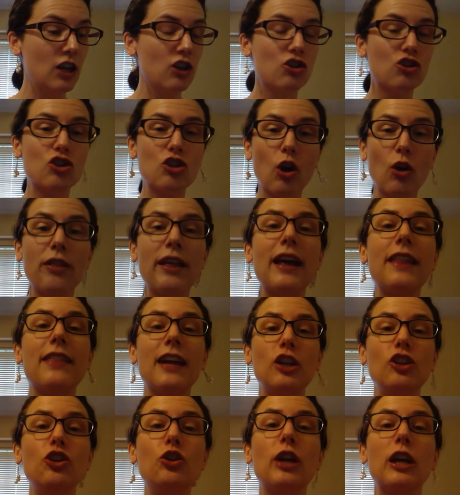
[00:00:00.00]
so that
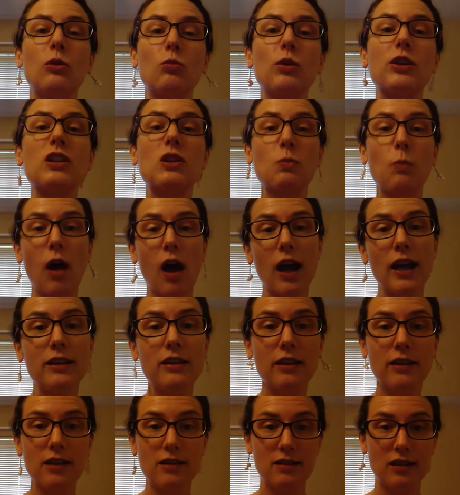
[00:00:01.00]
then you can respond
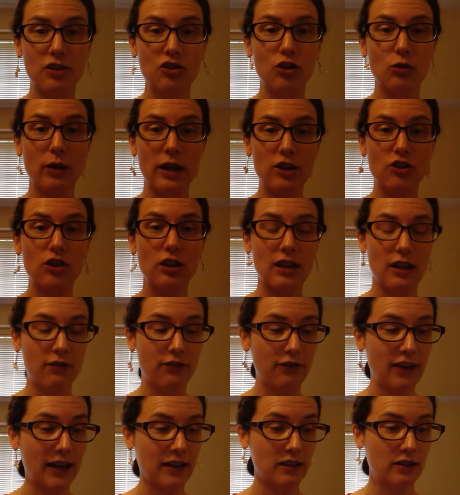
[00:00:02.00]
to the situation
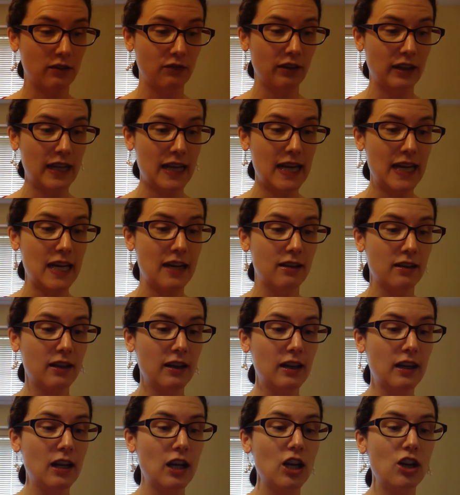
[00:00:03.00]
effectively.
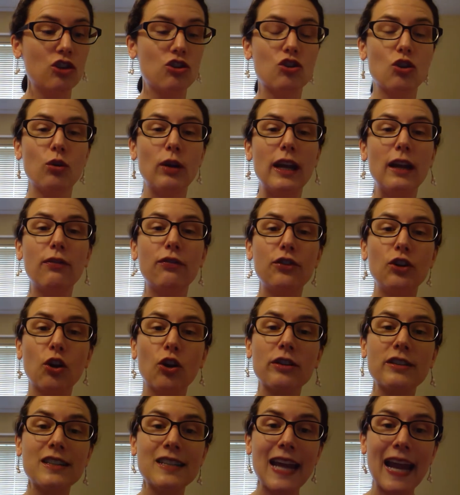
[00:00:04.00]
So if
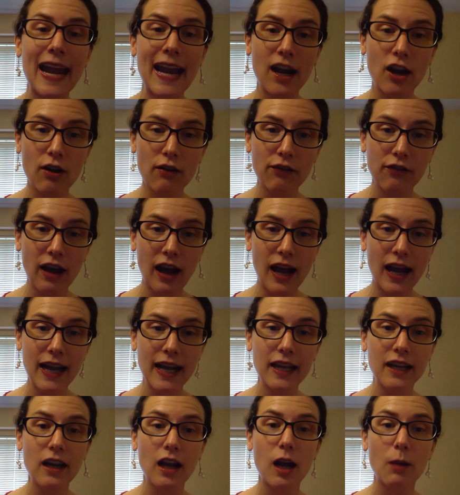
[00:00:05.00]
you're
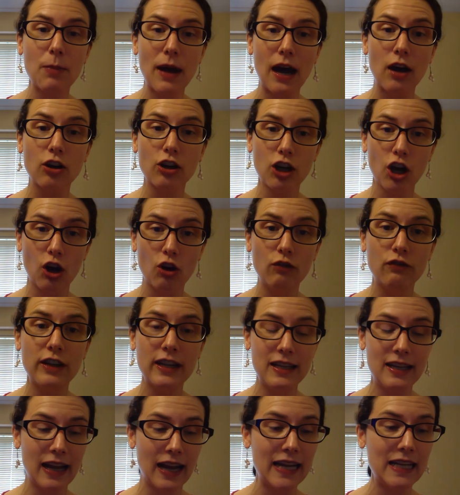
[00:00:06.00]
terrified about
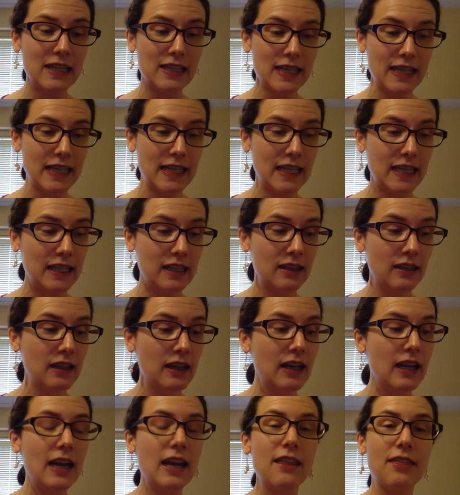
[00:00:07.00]
COVID 19,
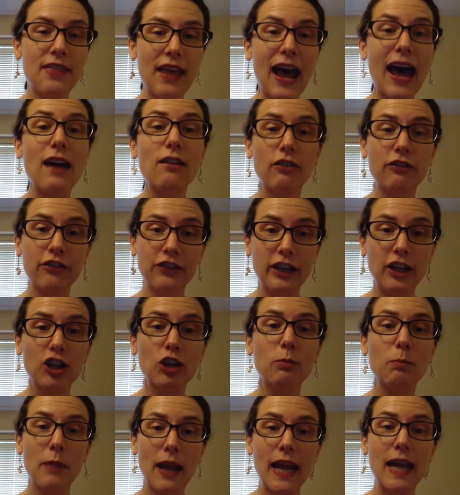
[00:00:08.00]
that
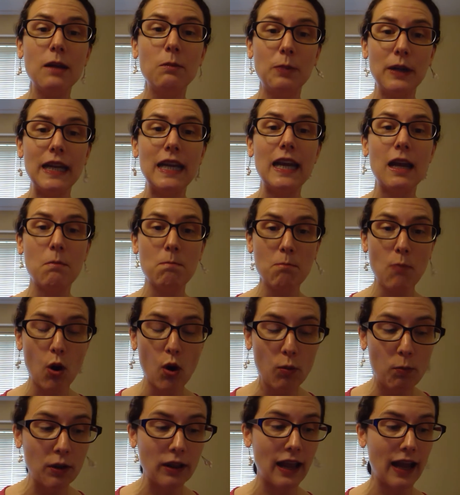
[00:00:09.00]
fear may be
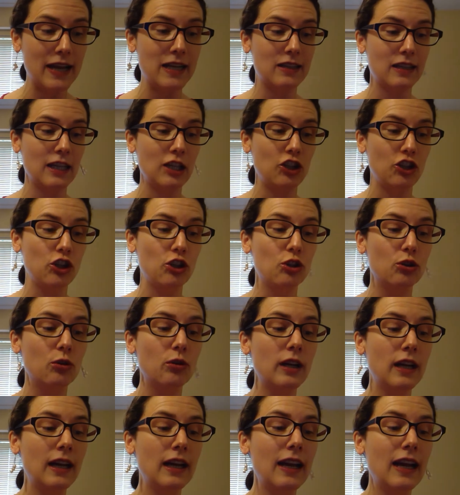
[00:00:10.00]
immobilizing
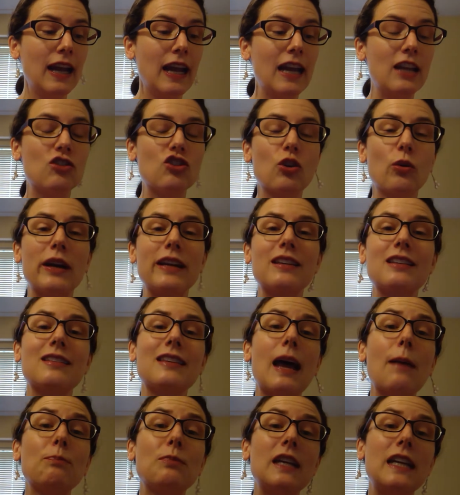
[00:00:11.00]
you and so
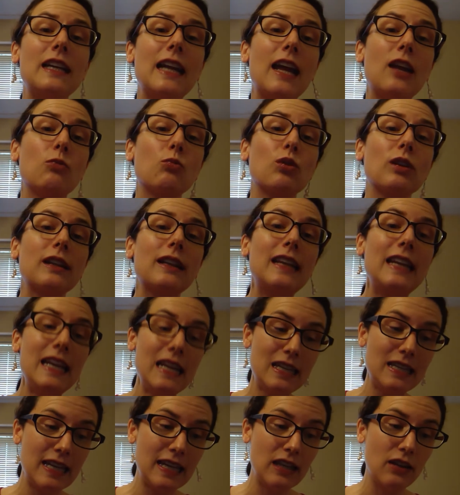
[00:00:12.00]
accepting and
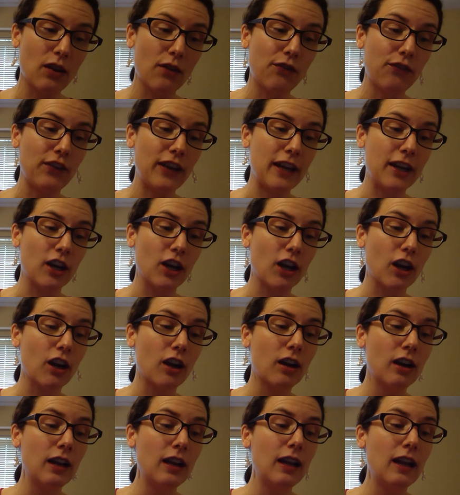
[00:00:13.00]
releasing the
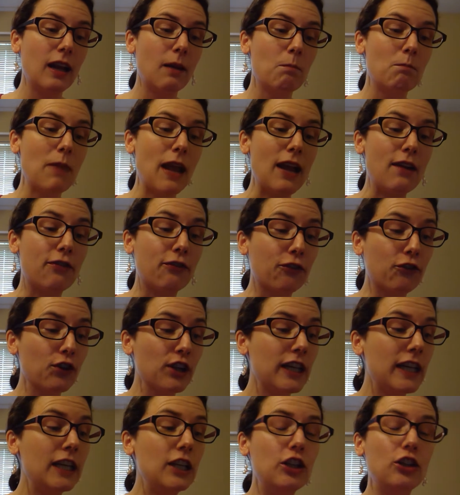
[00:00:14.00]
fear may
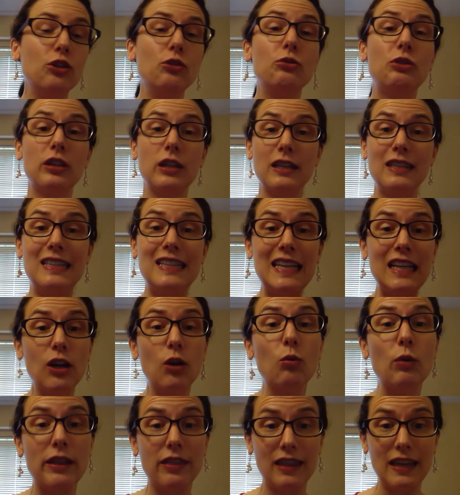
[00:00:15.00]
free you to
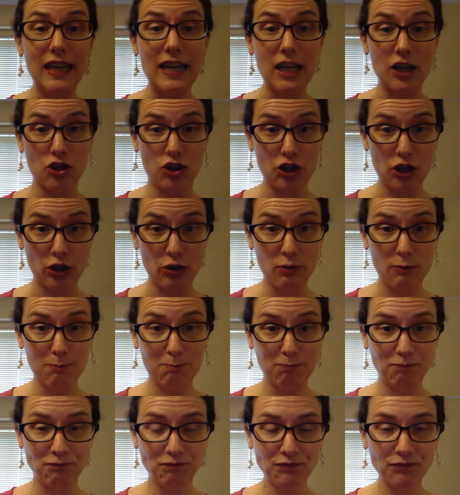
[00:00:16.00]
deal with the issue.
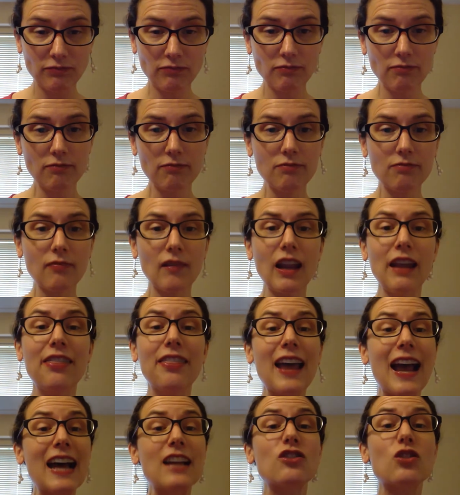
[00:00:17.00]

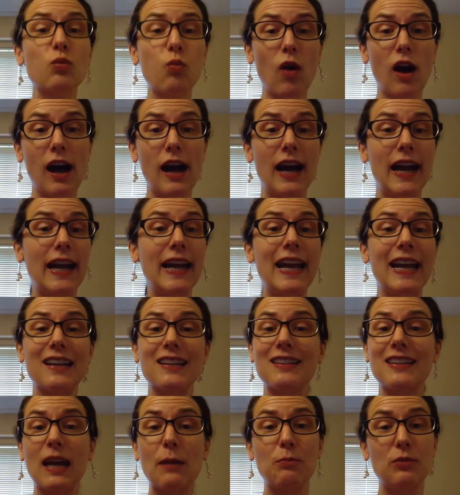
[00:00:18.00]
That's why
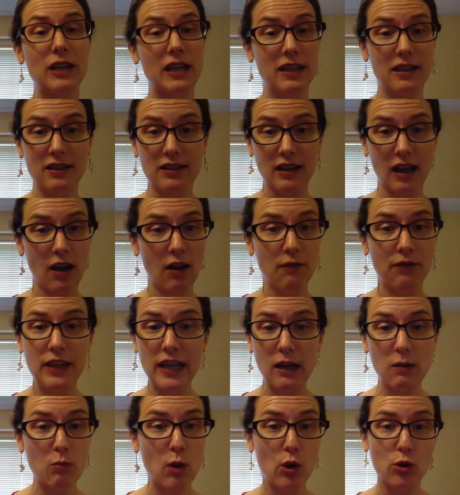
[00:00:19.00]
acceptance of
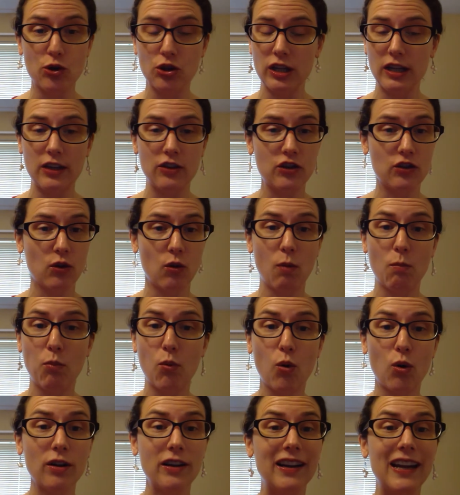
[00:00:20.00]
the emotion is so
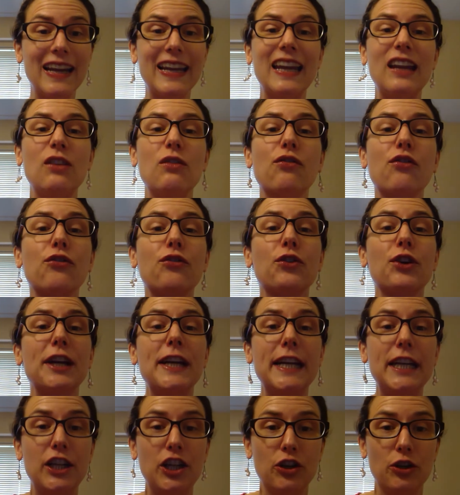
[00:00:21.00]
important. It can
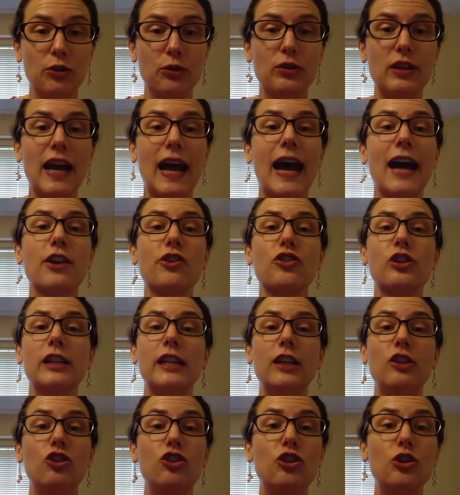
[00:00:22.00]
free you to
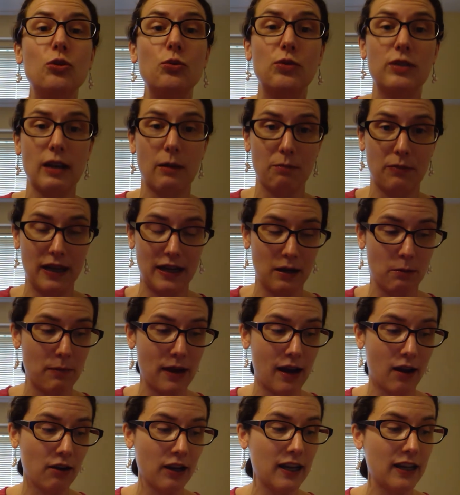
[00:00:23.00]
actually do something
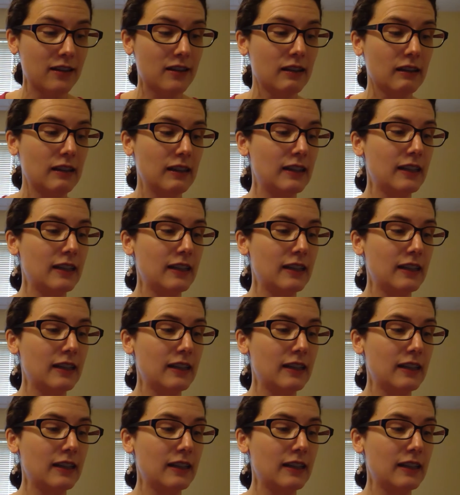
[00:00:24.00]
about it.